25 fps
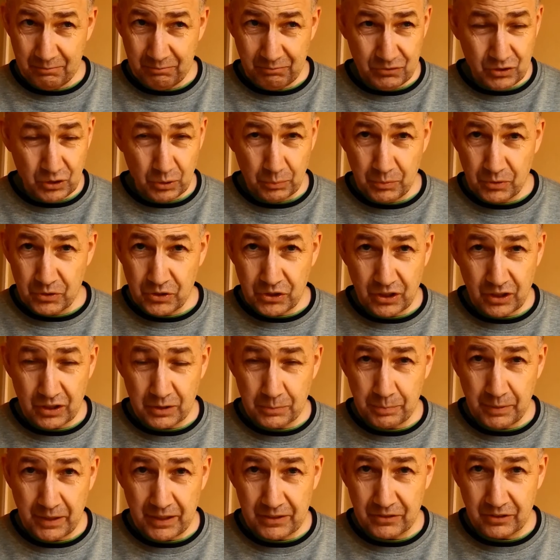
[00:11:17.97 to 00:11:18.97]

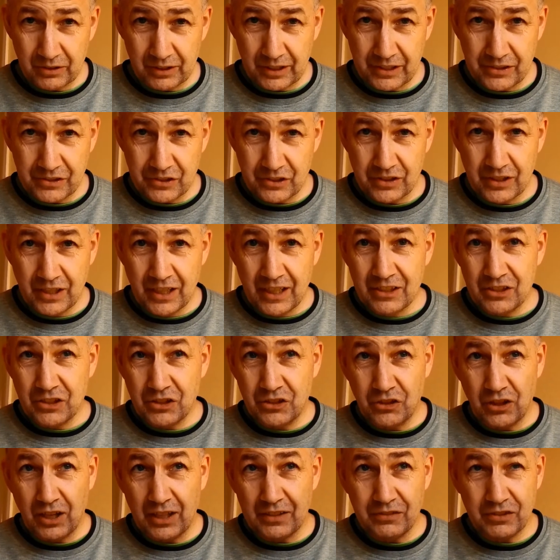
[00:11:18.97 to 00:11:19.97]
turbocharged petrol engine to
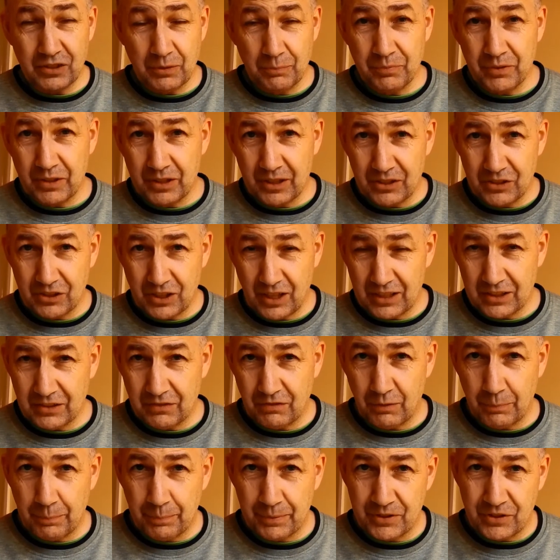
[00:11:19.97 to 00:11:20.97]
drive something the size
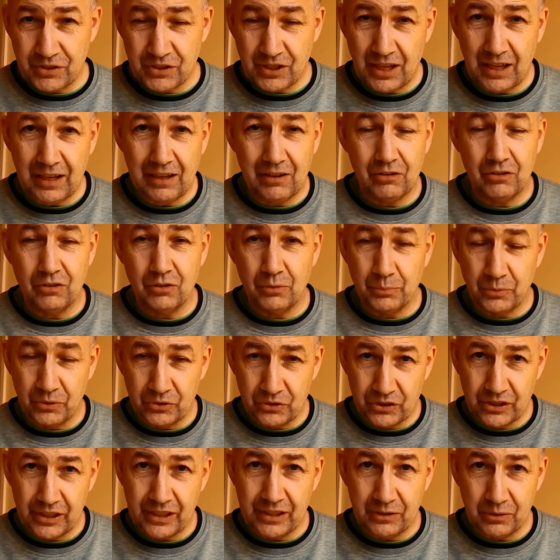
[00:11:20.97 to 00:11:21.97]
of a Passat or a
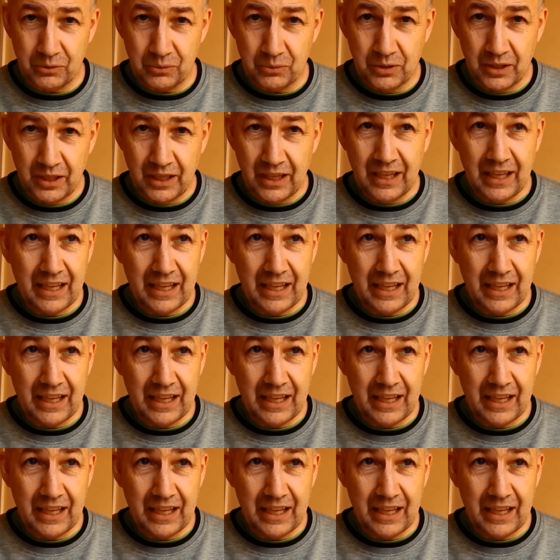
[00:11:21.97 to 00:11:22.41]
Mondeo